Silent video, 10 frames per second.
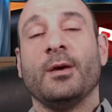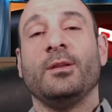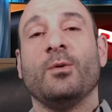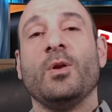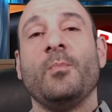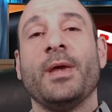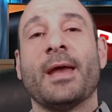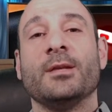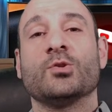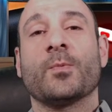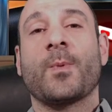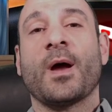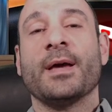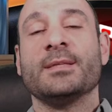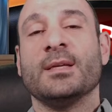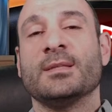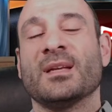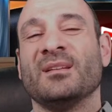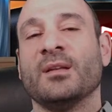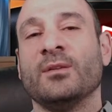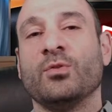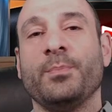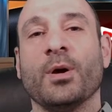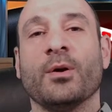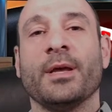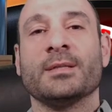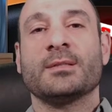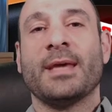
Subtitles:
there will be any surprises, and to be honest,